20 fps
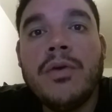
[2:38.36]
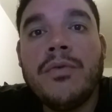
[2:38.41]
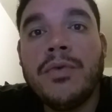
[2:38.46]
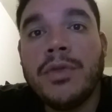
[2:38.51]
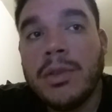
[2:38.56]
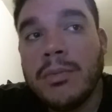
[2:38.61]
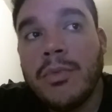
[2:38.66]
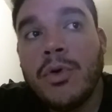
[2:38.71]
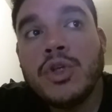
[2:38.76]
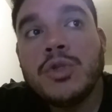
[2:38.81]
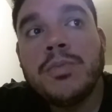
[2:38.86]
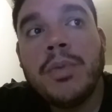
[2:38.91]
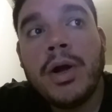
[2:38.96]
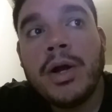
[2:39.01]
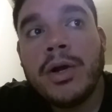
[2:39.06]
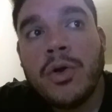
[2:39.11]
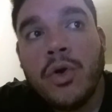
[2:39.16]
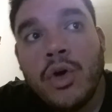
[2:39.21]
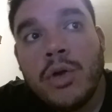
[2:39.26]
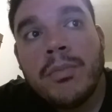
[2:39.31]
for the most
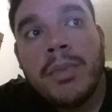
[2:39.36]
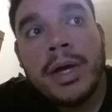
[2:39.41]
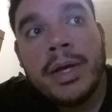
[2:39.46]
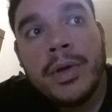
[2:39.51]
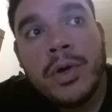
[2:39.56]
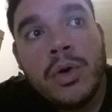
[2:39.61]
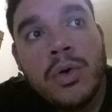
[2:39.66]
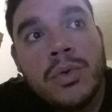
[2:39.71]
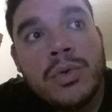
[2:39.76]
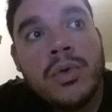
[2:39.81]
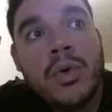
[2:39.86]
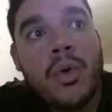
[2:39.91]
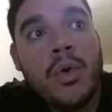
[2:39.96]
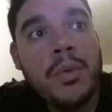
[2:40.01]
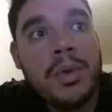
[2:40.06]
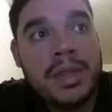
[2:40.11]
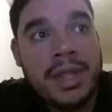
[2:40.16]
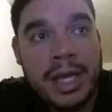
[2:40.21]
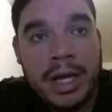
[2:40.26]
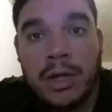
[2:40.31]
part, on my own
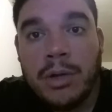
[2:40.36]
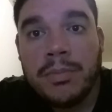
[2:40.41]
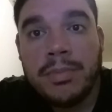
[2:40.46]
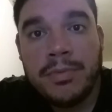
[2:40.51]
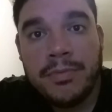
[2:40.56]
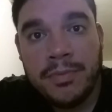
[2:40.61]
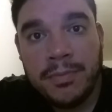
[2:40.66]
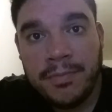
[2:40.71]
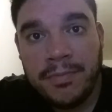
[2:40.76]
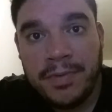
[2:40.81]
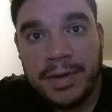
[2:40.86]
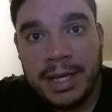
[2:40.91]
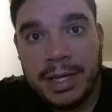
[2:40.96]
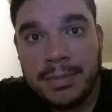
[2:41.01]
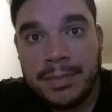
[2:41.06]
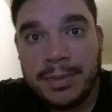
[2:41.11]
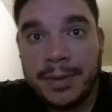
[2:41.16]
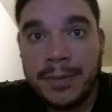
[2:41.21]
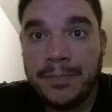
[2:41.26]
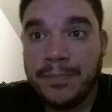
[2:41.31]
or with help from
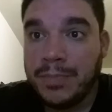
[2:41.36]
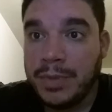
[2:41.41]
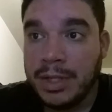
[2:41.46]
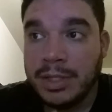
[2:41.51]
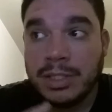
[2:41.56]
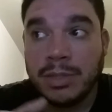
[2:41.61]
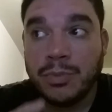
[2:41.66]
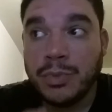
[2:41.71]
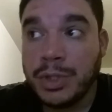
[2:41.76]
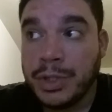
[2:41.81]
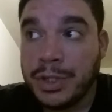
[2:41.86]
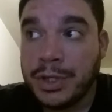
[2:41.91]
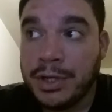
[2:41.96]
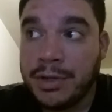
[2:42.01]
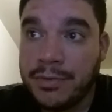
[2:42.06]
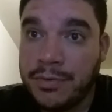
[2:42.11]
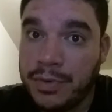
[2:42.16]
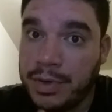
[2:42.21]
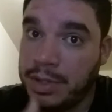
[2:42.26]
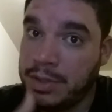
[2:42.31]
family and some really
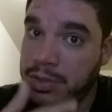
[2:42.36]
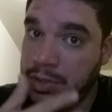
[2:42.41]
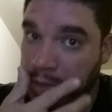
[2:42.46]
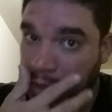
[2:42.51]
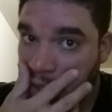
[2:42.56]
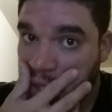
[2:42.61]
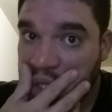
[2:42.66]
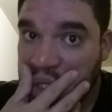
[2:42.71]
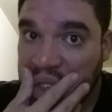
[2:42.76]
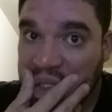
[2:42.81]
good friends.